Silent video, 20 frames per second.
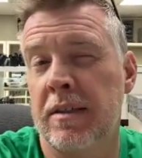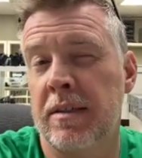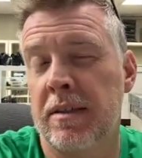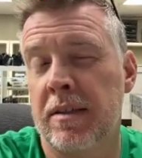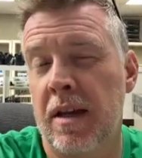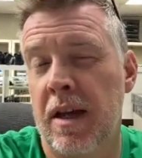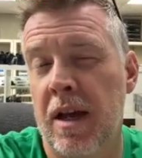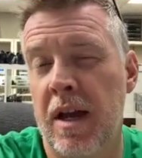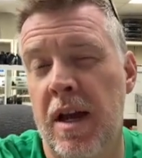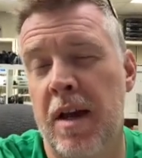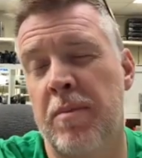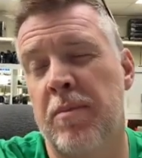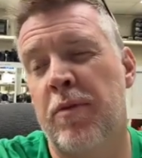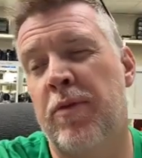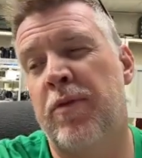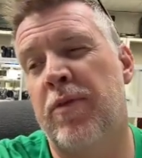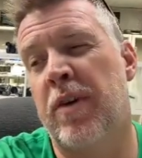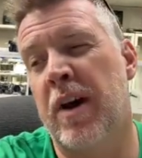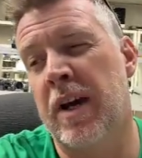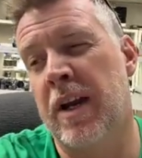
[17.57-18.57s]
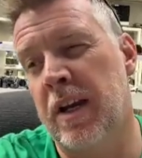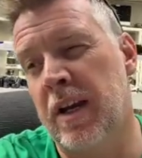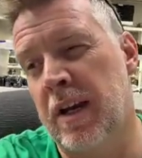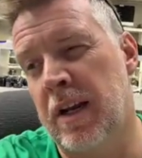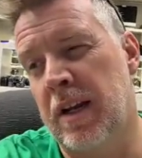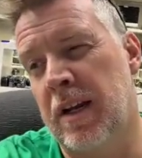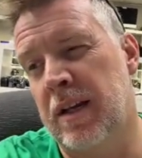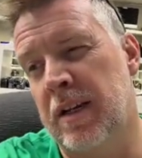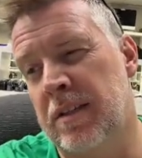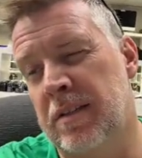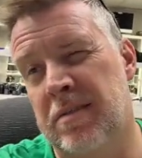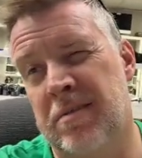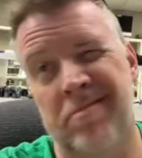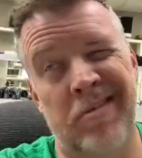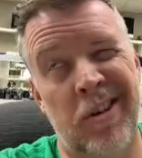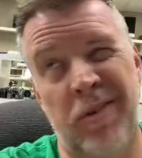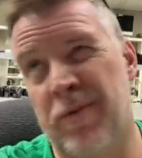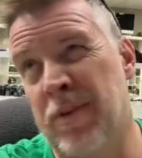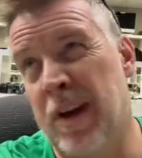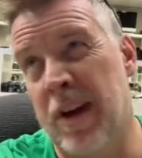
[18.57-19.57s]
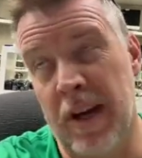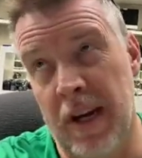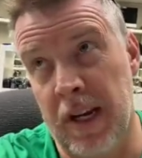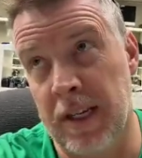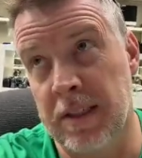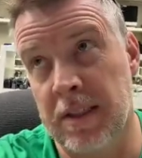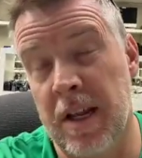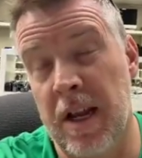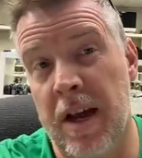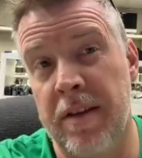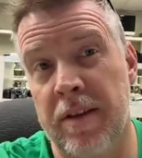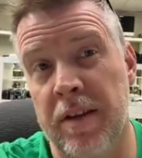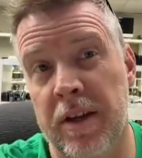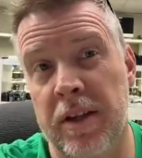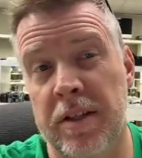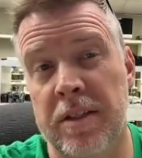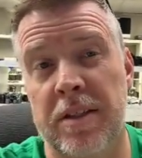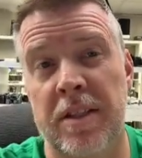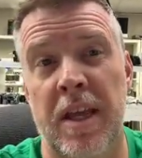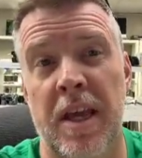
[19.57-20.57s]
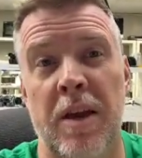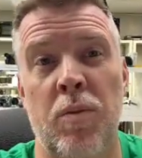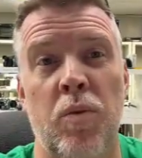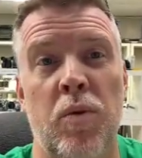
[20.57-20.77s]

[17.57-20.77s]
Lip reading: some, not finalized others. They